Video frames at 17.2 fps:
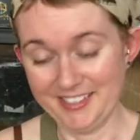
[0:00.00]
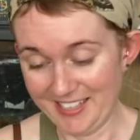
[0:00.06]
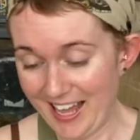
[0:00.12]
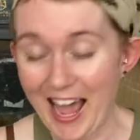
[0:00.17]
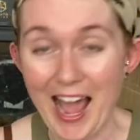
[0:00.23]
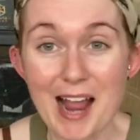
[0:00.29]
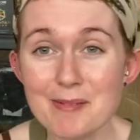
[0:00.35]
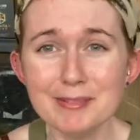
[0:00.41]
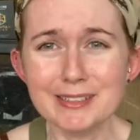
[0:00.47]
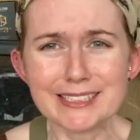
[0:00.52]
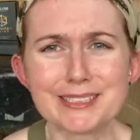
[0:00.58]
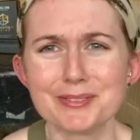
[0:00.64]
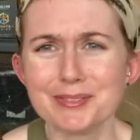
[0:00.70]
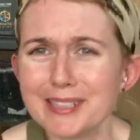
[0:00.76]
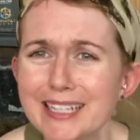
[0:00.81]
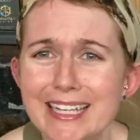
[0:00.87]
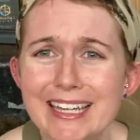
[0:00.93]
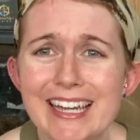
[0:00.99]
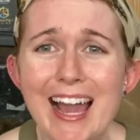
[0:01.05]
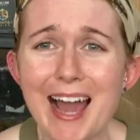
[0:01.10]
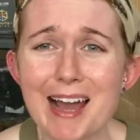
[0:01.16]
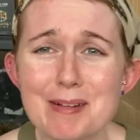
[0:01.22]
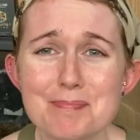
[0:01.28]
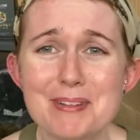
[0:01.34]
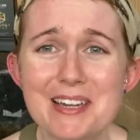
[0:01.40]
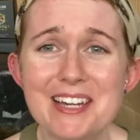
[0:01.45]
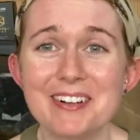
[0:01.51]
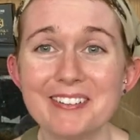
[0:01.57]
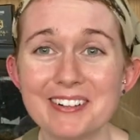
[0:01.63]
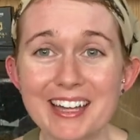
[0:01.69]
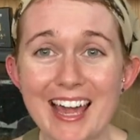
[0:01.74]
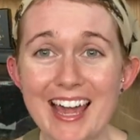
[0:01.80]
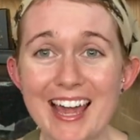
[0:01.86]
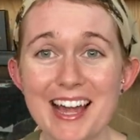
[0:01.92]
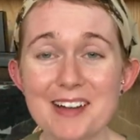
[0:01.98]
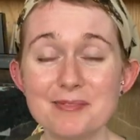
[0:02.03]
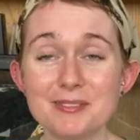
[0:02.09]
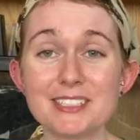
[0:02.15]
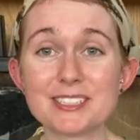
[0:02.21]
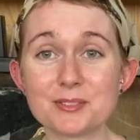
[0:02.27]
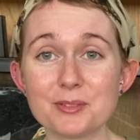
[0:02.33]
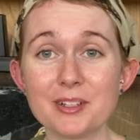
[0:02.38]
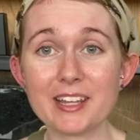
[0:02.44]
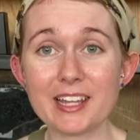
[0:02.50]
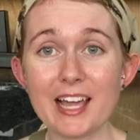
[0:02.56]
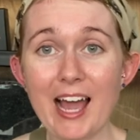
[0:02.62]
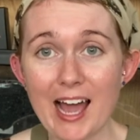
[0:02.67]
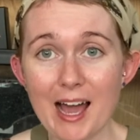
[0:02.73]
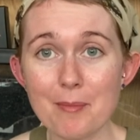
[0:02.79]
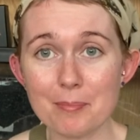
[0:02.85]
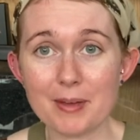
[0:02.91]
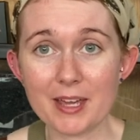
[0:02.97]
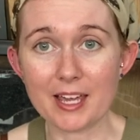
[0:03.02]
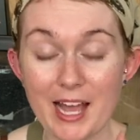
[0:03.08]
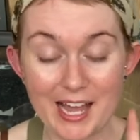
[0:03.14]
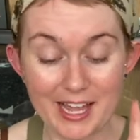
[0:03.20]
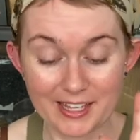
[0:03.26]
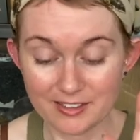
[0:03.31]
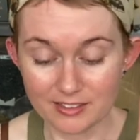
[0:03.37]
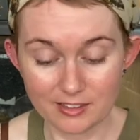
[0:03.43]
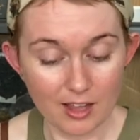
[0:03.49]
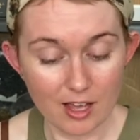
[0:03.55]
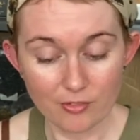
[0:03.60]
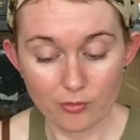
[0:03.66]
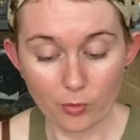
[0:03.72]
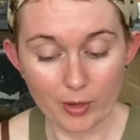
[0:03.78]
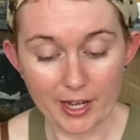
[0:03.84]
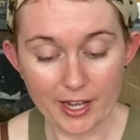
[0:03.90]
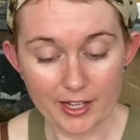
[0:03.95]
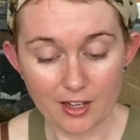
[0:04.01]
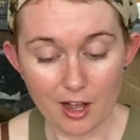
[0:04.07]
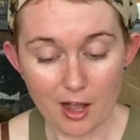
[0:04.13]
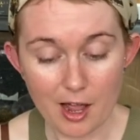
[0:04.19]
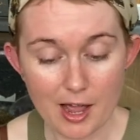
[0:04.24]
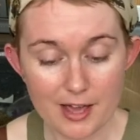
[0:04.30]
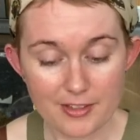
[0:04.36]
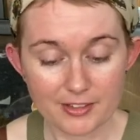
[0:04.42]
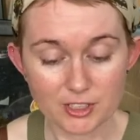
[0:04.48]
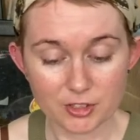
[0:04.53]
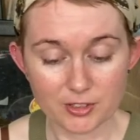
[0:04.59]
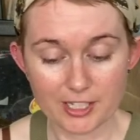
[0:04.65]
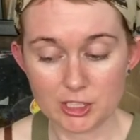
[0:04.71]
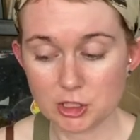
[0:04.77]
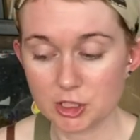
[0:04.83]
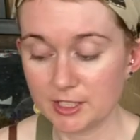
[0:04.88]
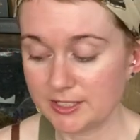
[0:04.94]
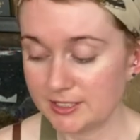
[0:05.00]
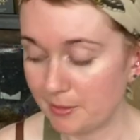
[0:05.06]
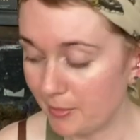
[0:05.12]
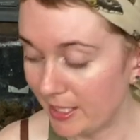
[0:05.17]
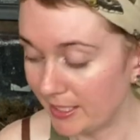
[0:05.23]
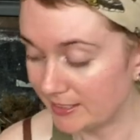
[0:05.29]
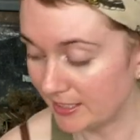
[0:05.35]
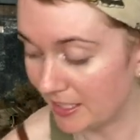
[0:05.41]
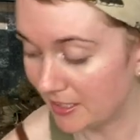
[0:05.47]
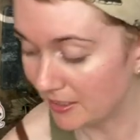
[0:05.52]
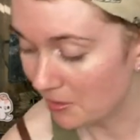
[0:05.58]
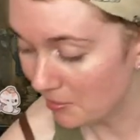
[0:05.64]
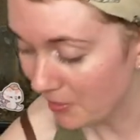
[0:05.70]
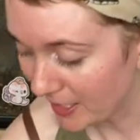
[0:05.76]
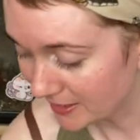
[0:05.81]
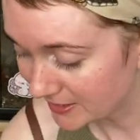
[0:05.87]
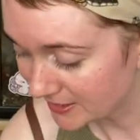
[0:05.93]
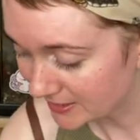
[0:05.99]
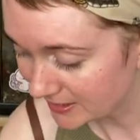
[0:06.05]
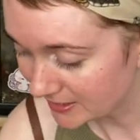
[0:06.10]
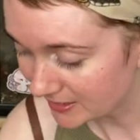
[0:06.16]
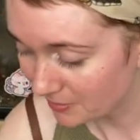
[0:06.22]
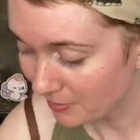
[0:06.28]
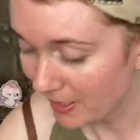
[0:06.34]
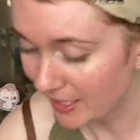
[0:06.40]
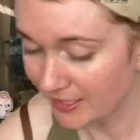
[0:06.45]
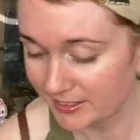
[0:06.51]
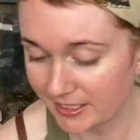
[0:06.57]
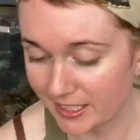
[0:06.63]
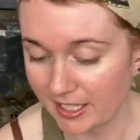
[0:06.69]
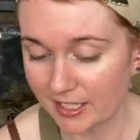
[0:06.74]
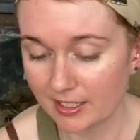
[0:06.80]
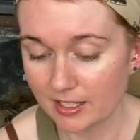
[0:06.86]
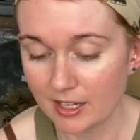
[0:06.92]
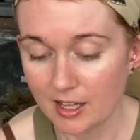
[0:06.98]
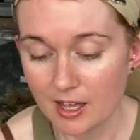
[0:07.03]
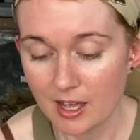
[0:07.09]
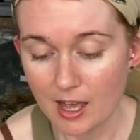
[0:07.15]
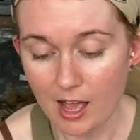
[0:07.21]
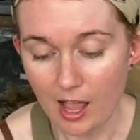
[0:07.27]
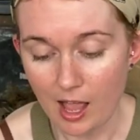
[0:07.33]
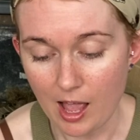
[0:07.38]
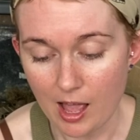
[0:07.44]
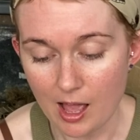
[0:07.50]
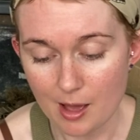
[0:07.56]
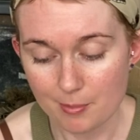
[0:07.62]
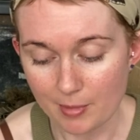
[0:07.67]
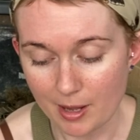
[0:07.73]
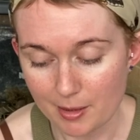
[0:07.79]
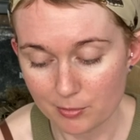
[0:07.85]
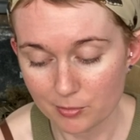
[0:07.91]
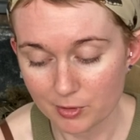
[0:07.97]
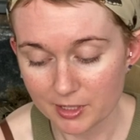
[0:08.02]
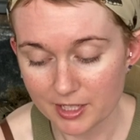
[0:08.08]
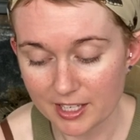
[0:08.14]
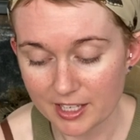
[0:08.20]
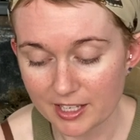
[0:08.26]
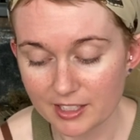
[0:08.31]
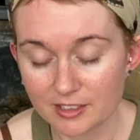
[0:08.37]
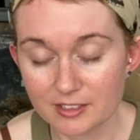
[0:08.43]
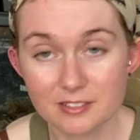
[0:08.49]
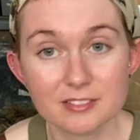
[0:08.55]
I'm just really happy, okay? I'm just really happy. I love what I got. The tarantula is amazing. The mantis is amazing. I'm really